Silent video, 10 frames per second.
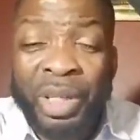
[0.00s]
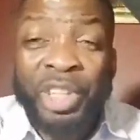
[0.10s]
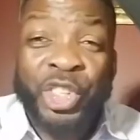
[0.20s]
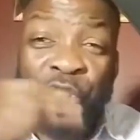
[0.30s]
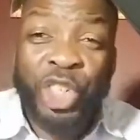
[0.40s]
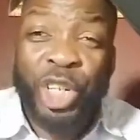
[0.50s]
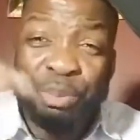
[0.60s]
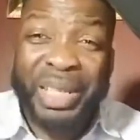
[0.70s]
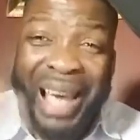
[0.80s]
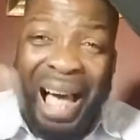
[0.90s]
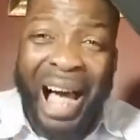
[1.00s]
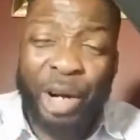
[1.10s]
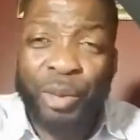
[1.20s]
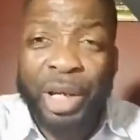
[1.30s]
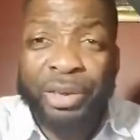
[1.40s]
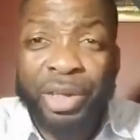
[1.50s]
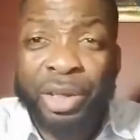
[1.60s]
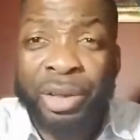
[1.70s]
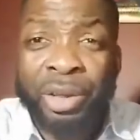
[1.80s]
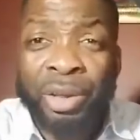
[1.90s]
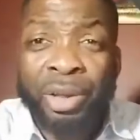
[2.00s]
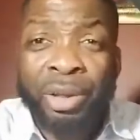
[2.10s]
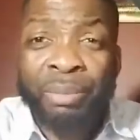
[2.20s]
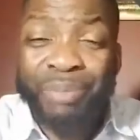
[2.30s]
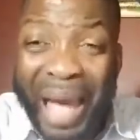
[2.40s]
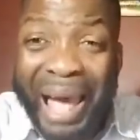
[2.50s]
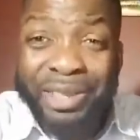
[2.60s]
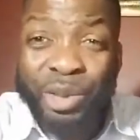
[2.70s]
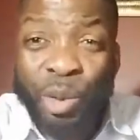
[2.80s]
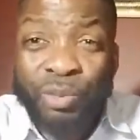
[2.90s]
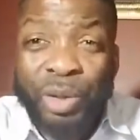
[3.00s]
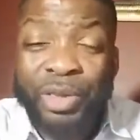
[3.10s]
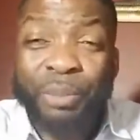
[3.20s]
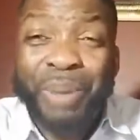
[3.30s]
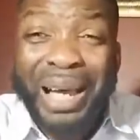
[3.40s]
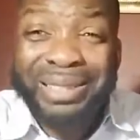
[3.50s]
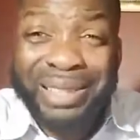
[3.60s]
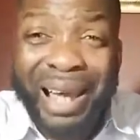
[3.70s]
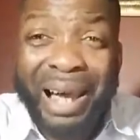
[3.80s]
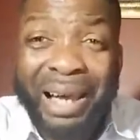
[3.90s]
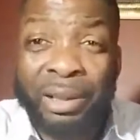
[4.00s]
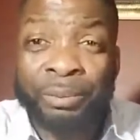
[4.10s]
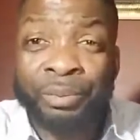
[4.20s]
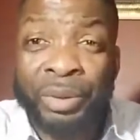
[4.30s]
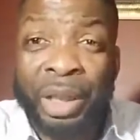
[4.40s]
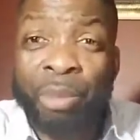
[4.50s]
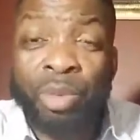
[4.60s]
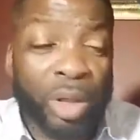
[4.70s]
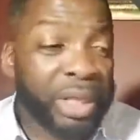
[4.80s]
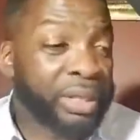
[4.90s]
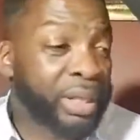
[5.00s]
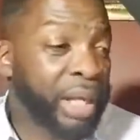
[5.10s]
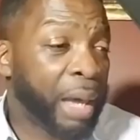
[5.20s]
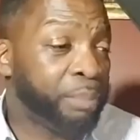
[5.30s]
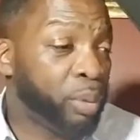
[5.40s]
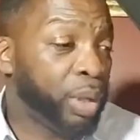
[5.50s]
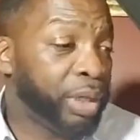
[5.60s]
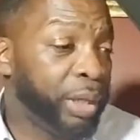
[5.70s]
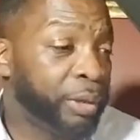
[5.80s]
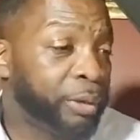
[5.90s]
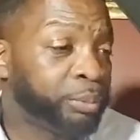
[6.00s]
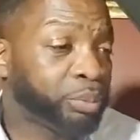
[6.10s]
should be honoring the Passover, the Pasach. And I'm going to get to that point here.